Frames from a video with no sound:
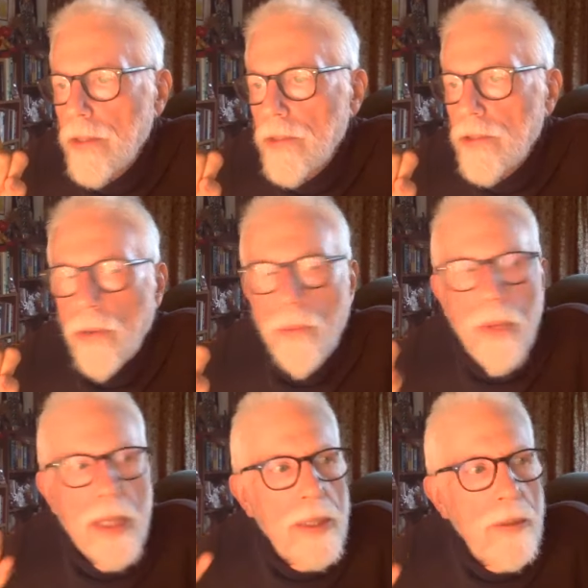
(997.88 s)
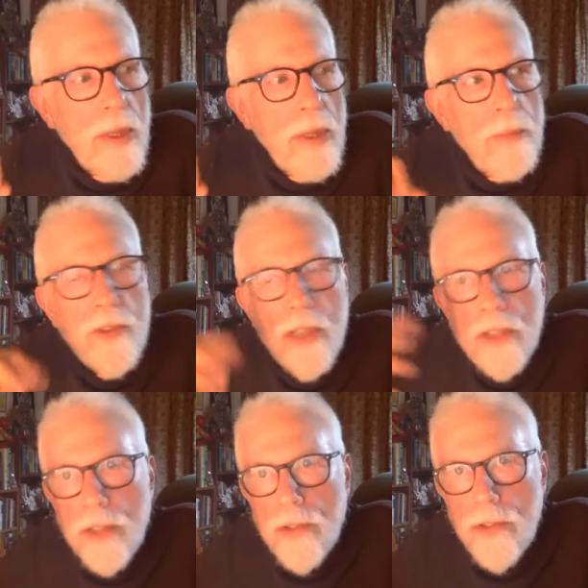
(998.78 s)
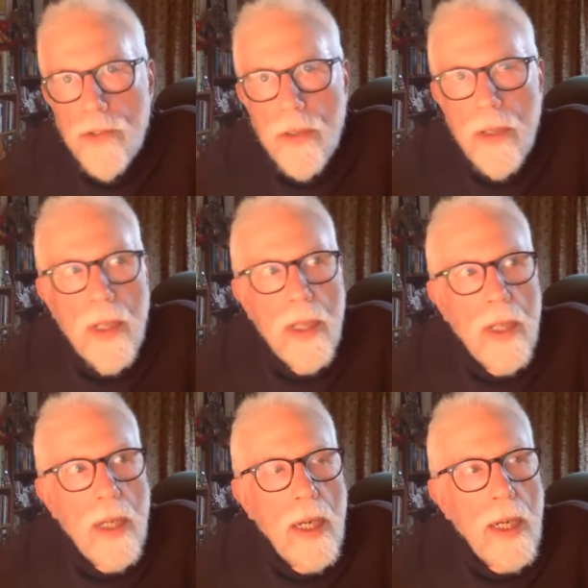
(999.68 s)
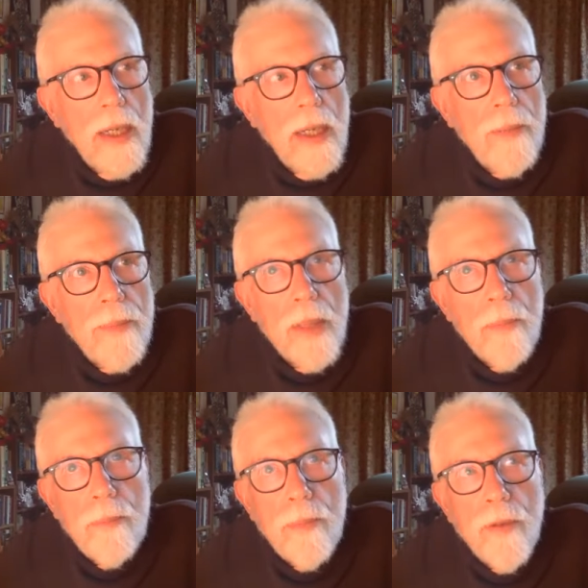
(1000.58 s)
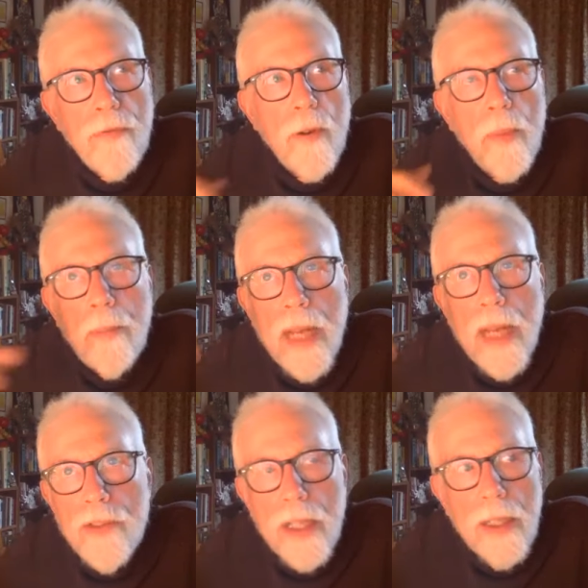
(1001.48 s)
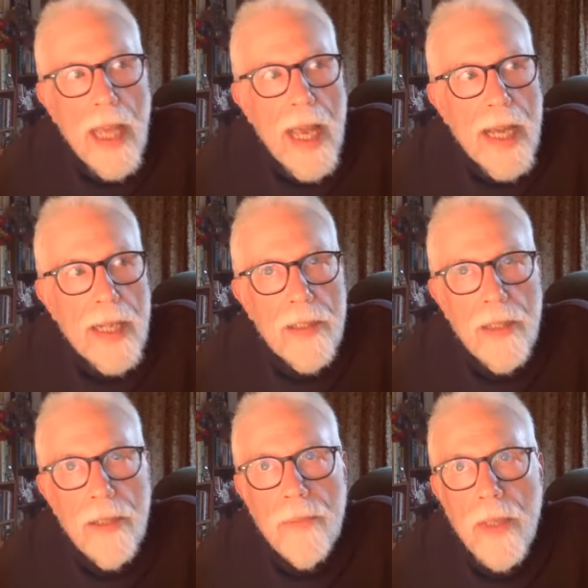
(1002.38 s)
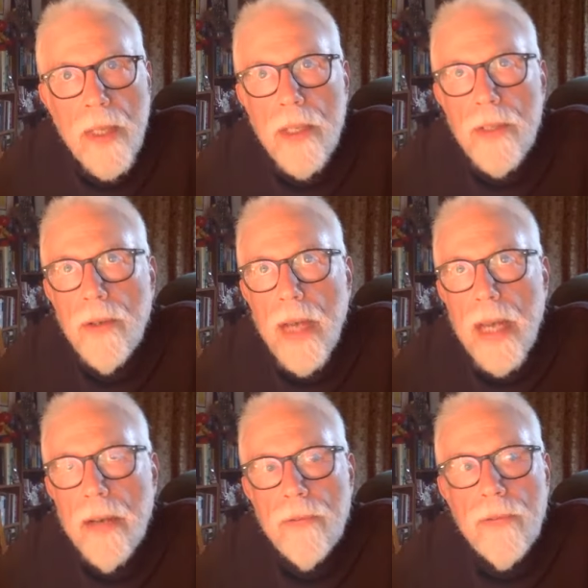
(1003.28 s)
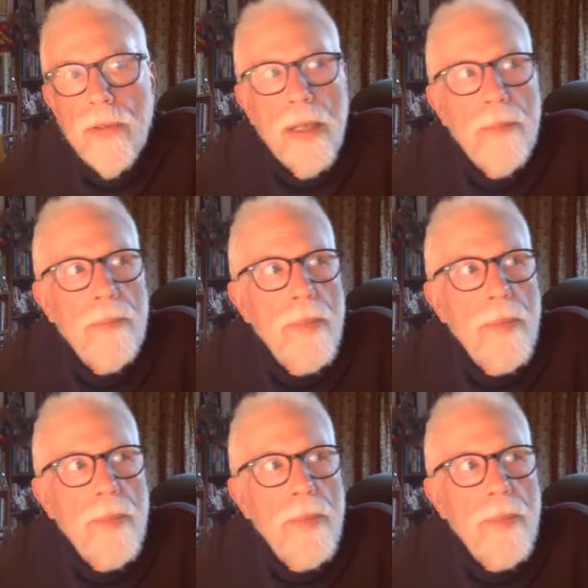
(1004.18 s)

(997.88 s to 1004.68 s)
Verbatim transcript: So when magicians perform a magical act to have